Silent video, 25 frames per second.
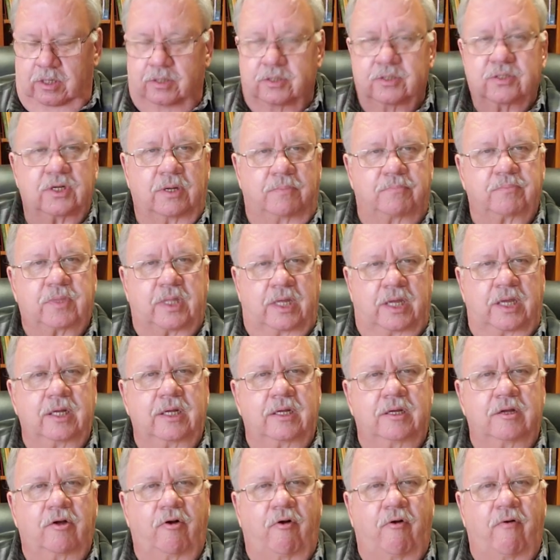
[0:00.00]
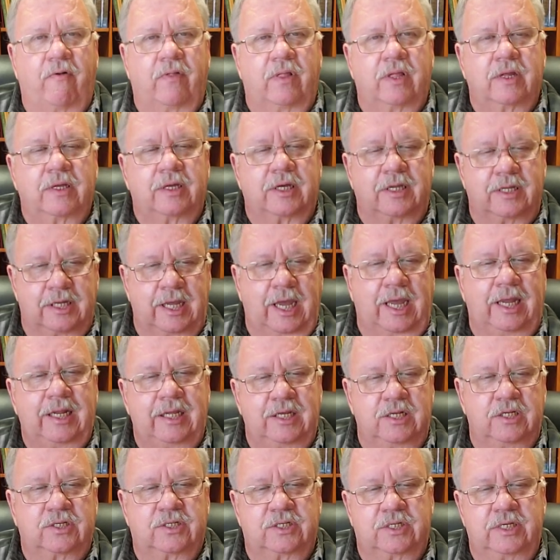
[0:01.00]
something
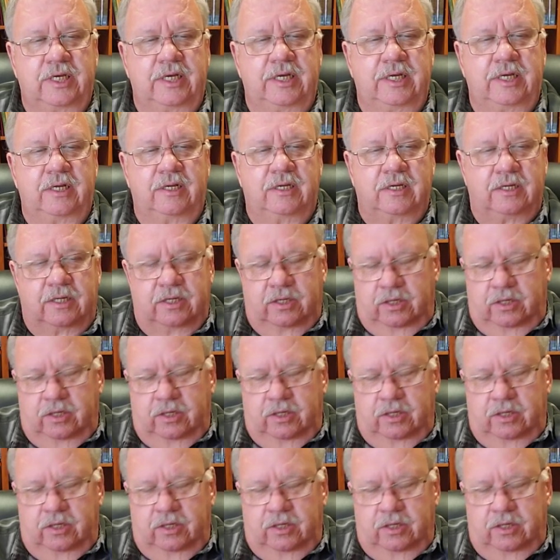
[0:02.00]
containing seed,